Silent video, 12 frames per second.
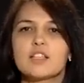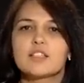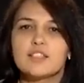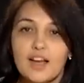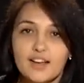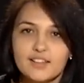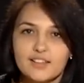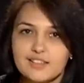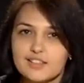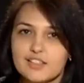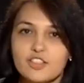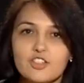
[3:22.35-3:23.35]

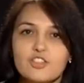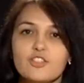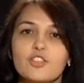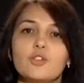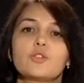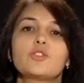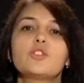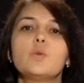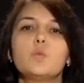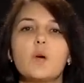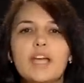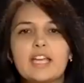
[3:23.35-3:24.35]
Silence teaches you to
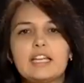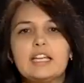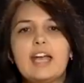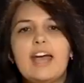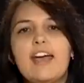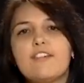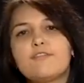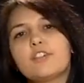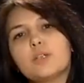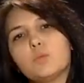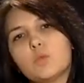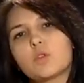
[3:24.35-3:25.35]
weigh
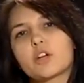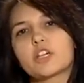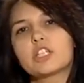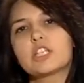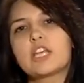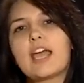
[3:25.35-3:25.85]
every word